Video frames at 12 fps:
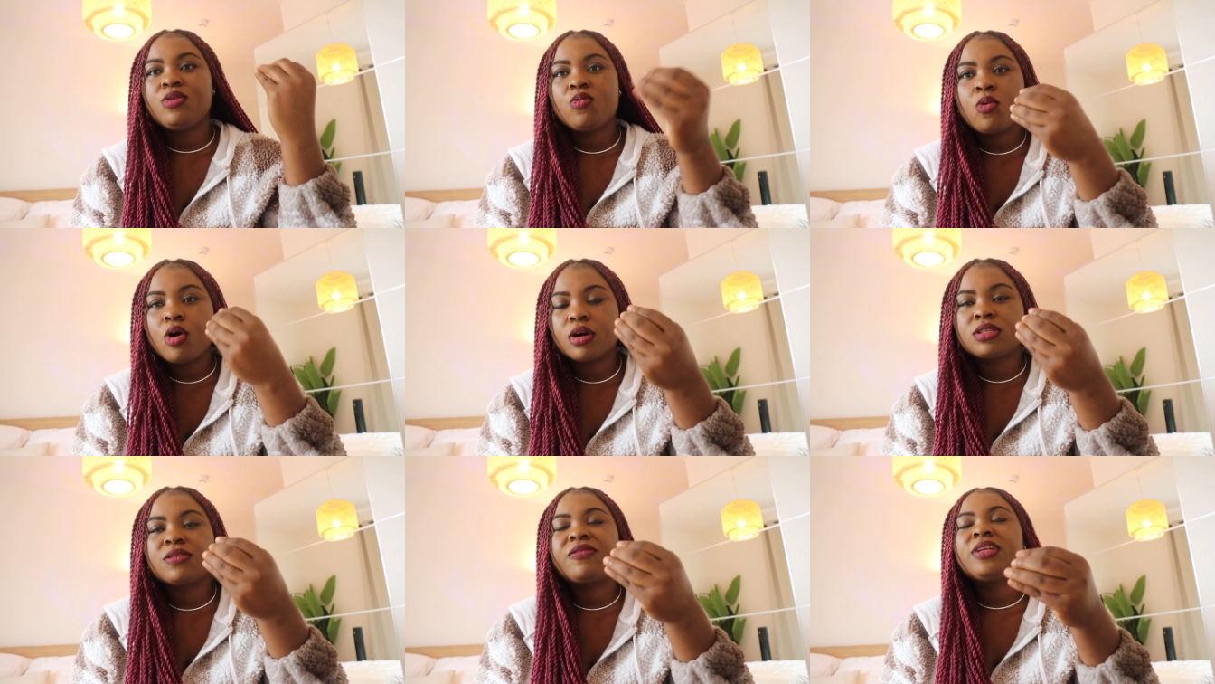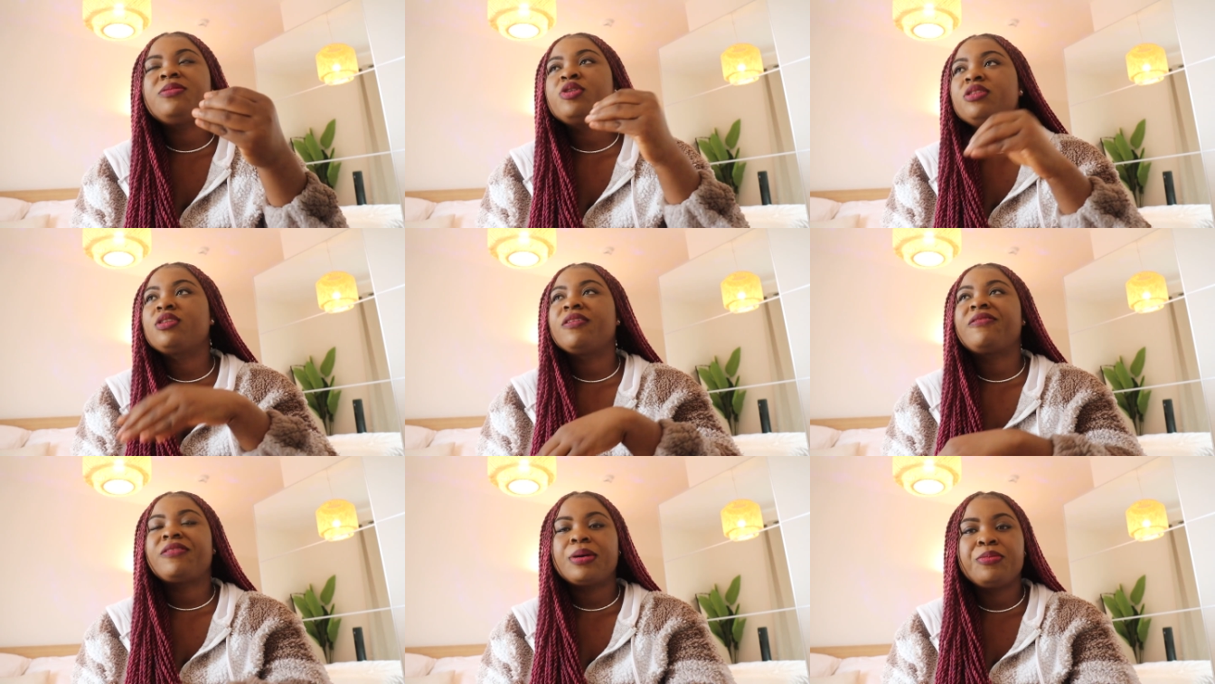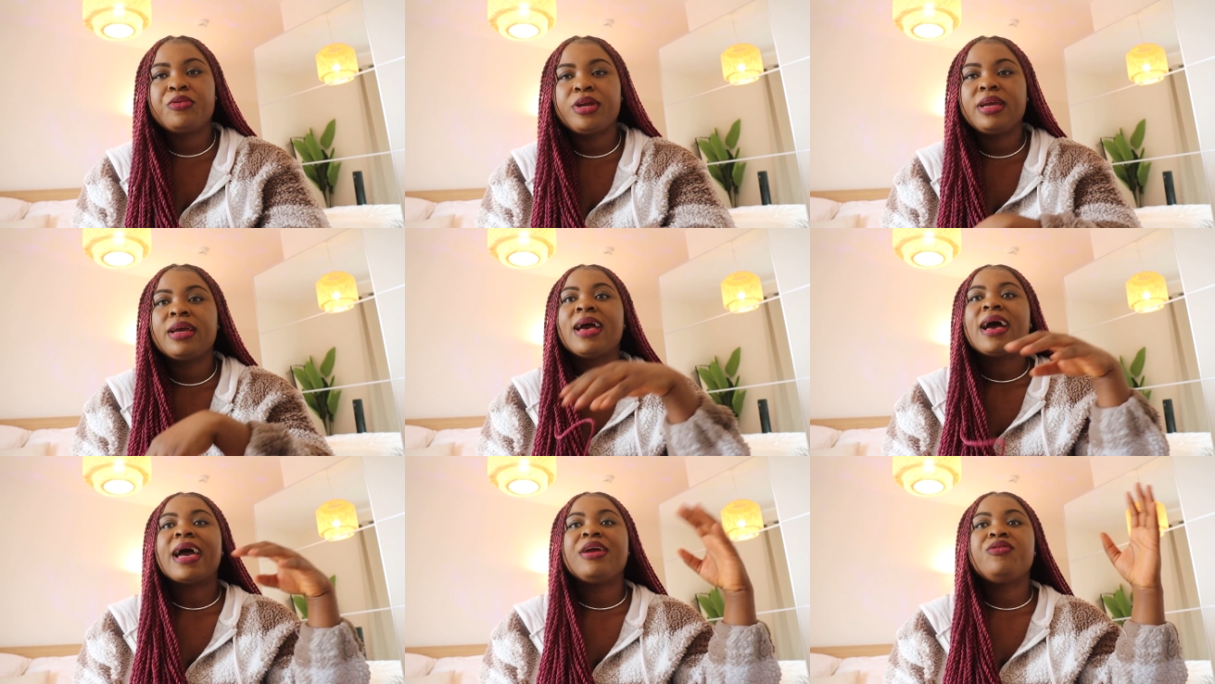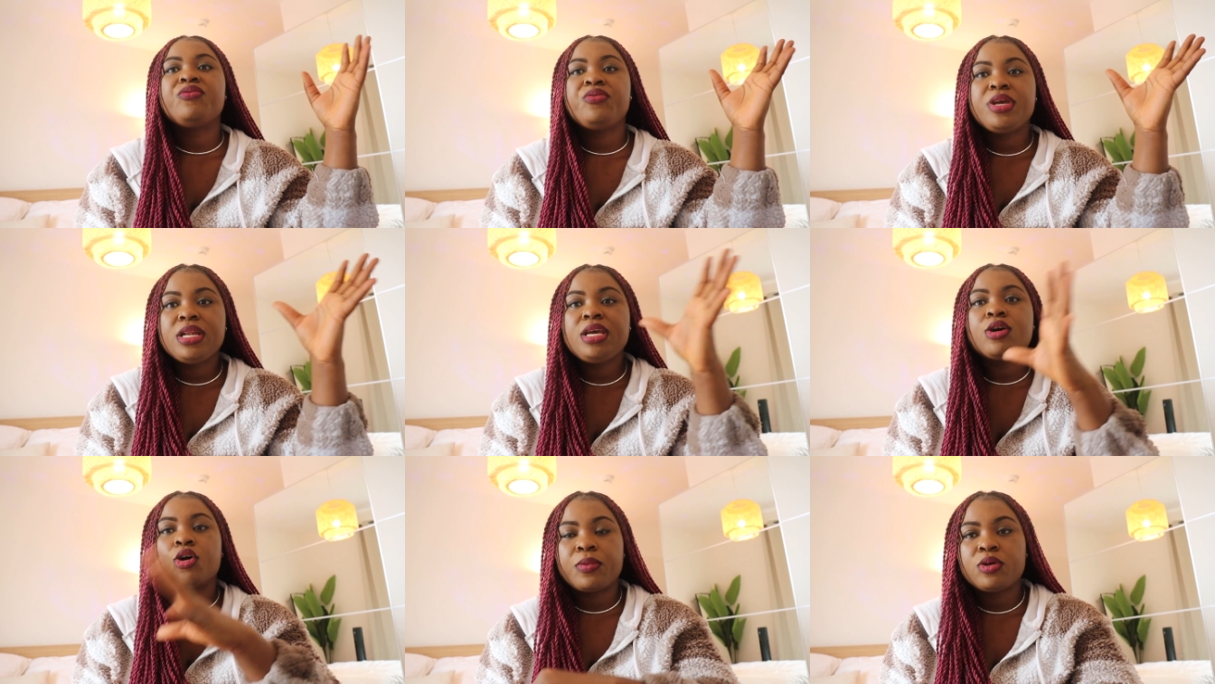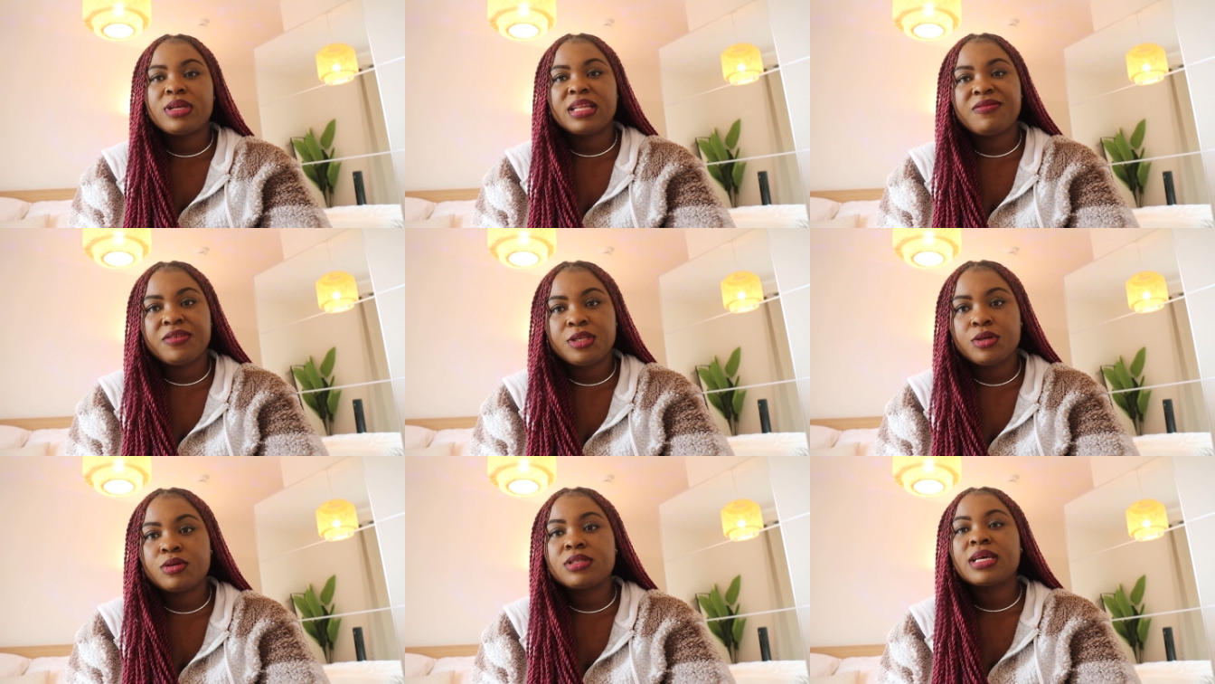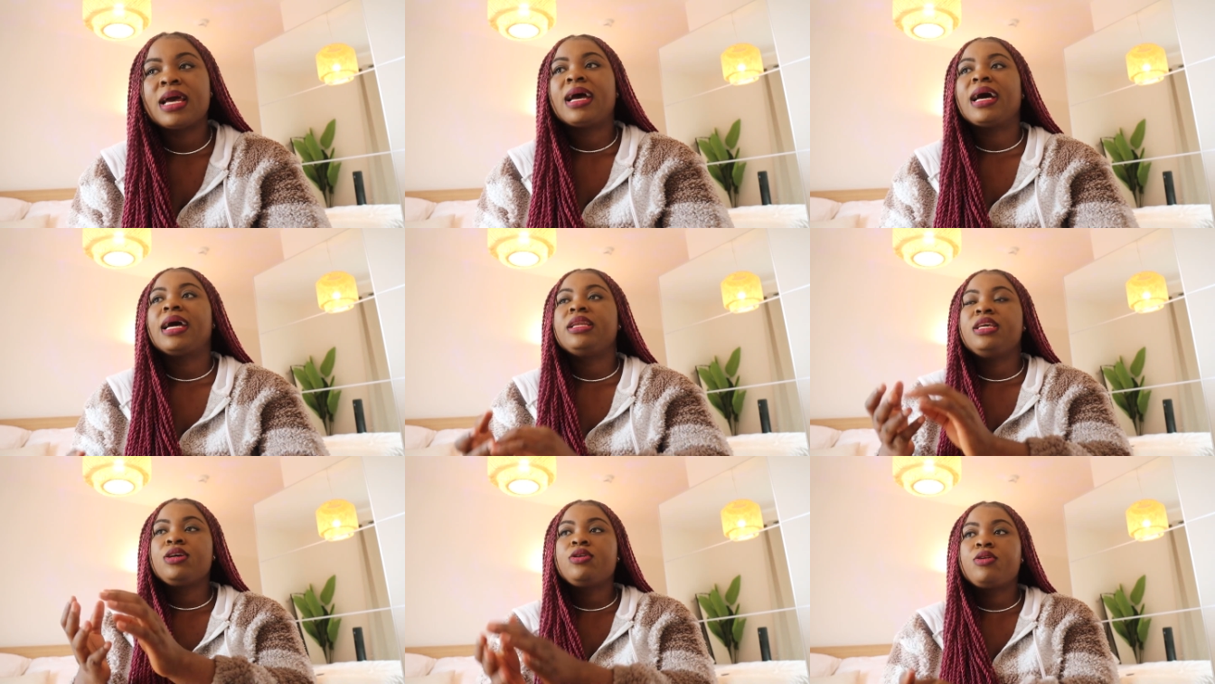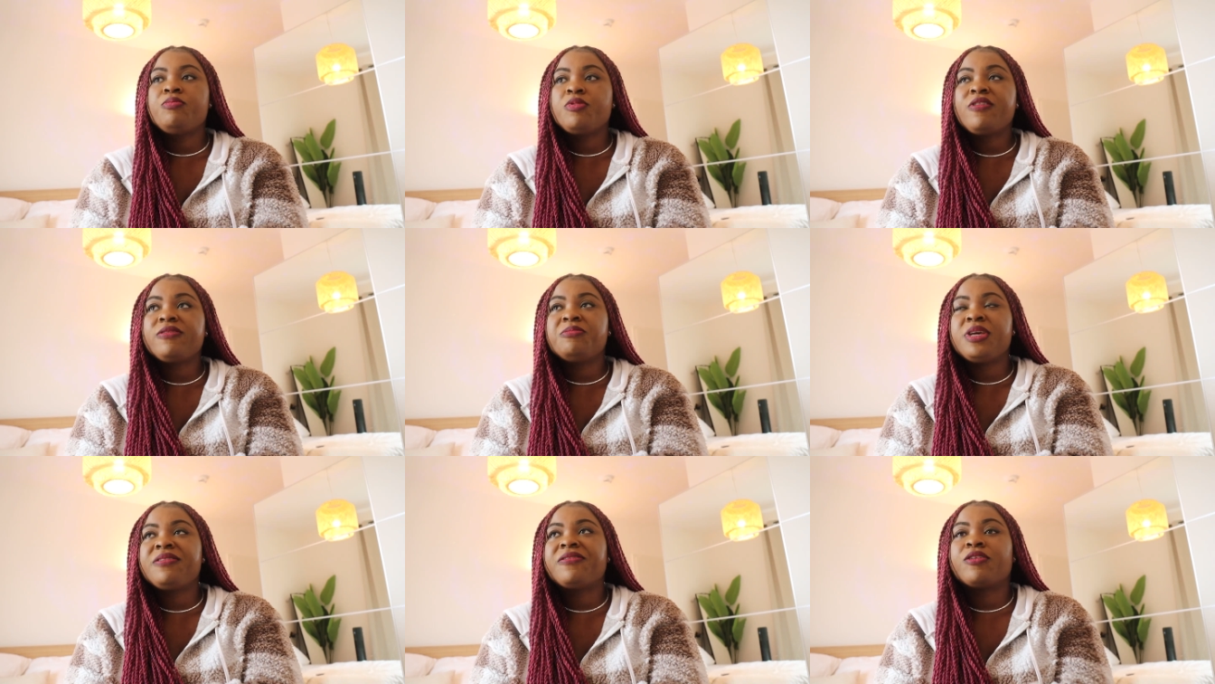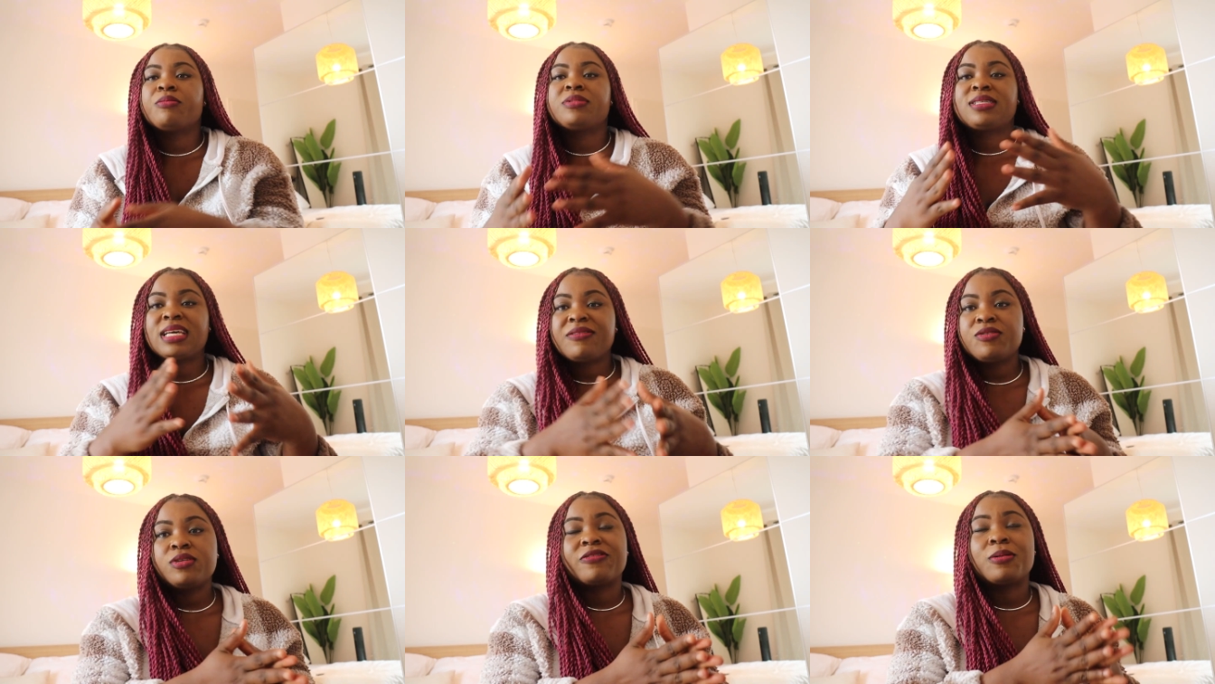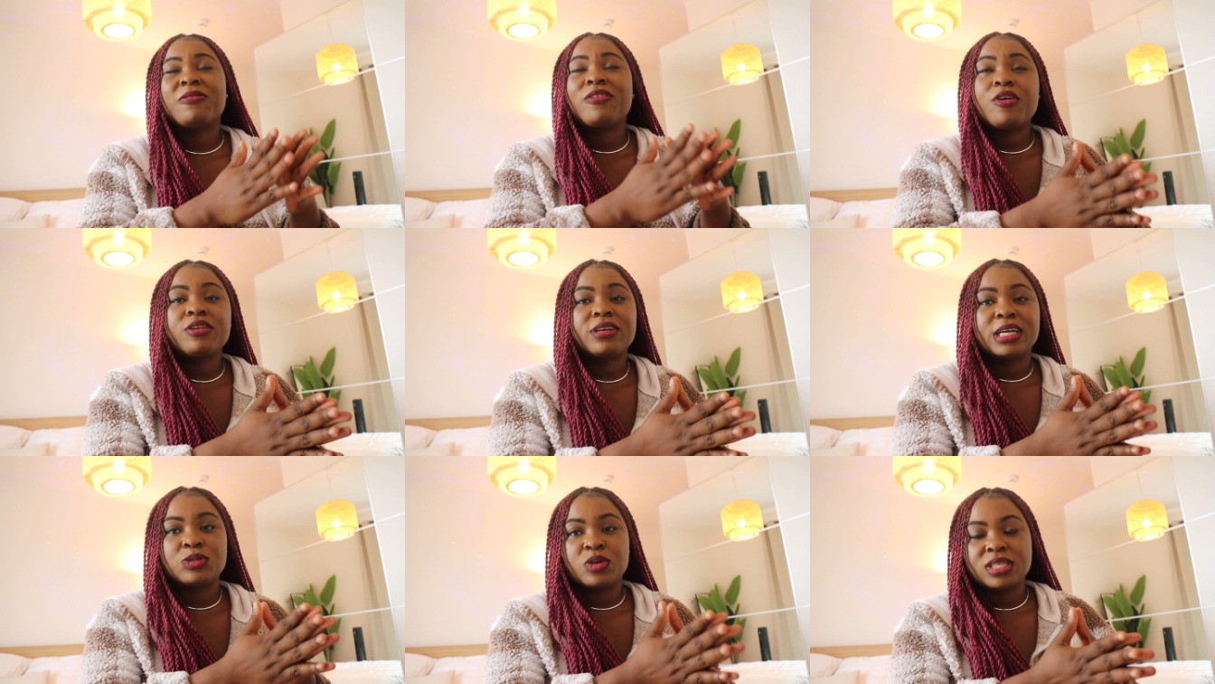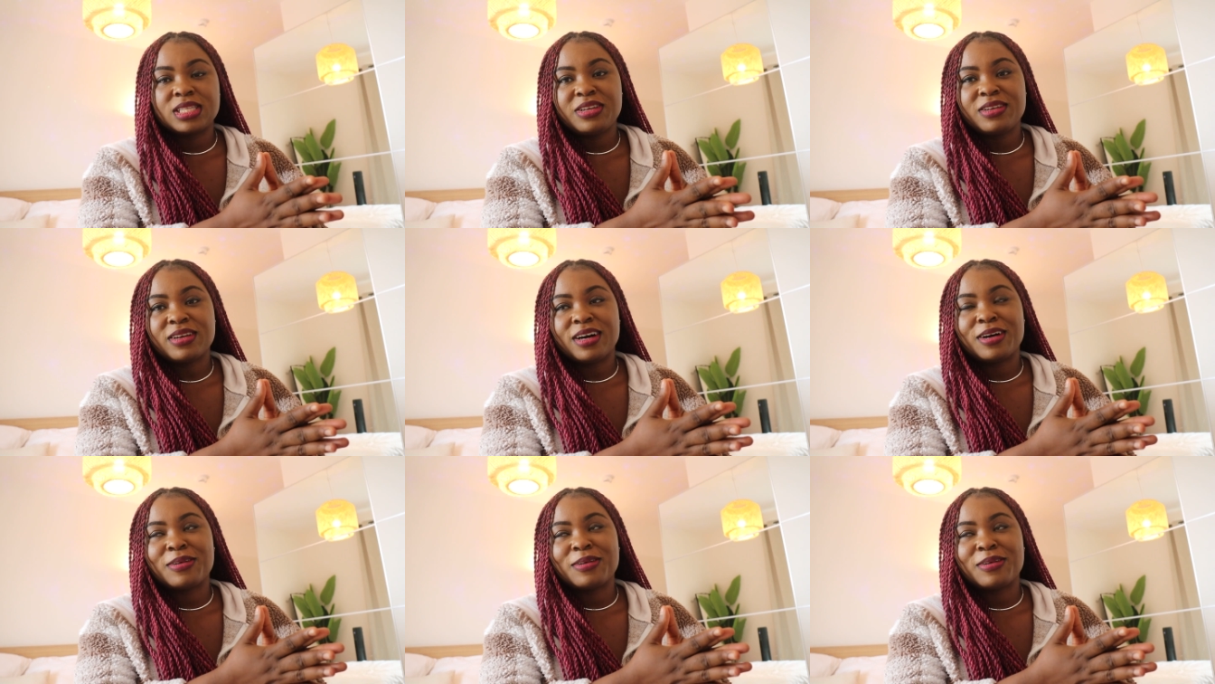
It worked. So for the month of February, I really uploaded videos, and it moved me from 423